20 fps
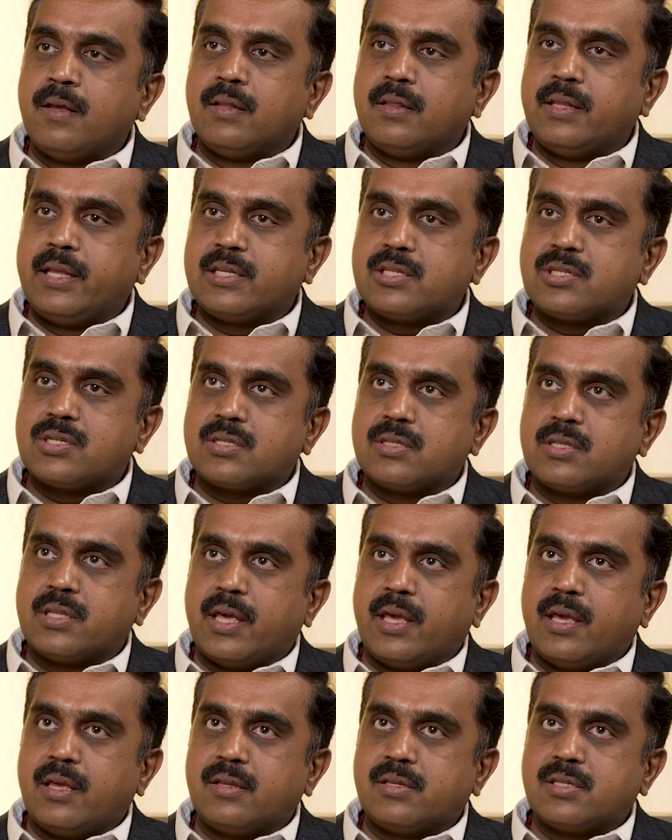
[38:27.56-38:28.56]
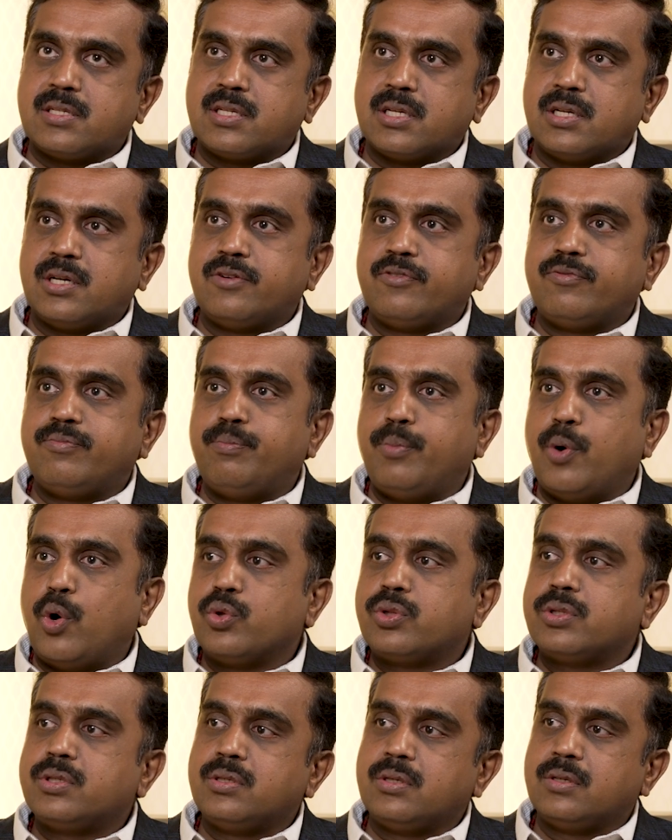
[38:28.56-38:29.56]
They serve
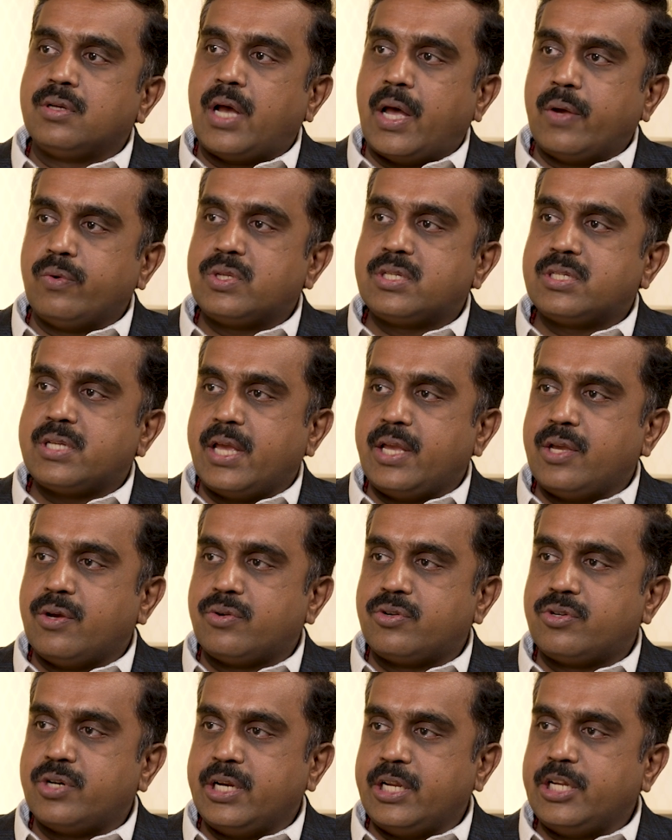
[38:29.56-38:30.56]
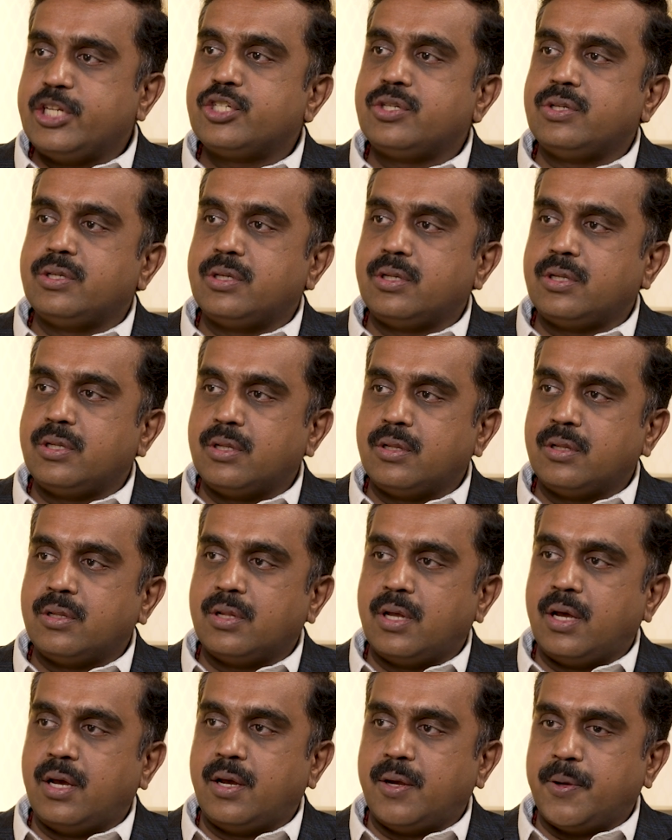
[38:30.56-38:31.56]
both, I would say, your traditional,
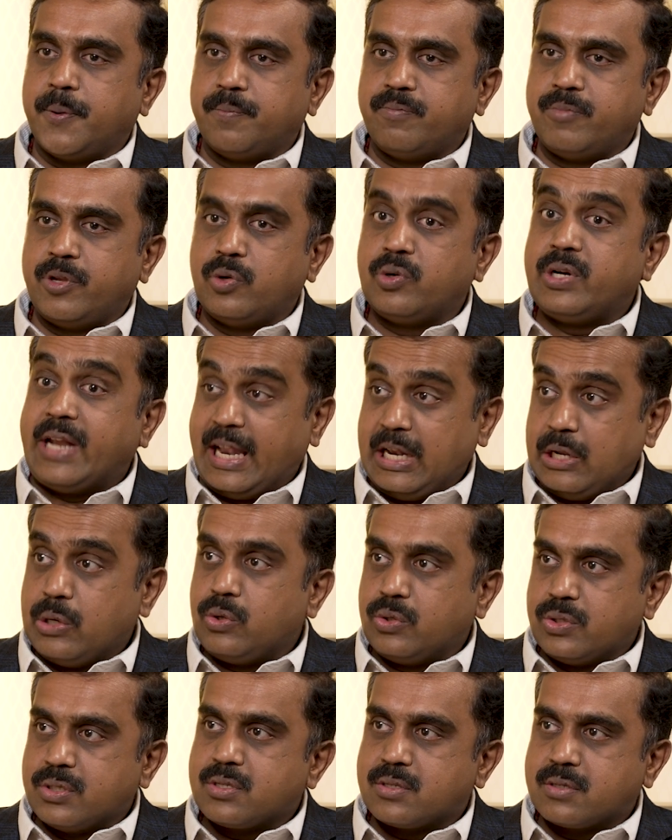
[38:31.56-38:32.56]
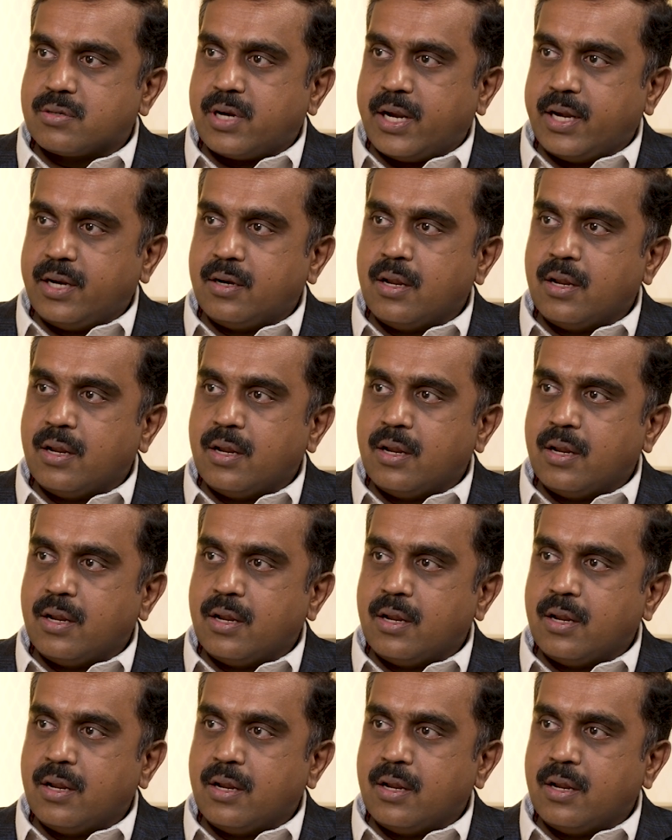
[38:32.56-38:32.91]
telcos, right?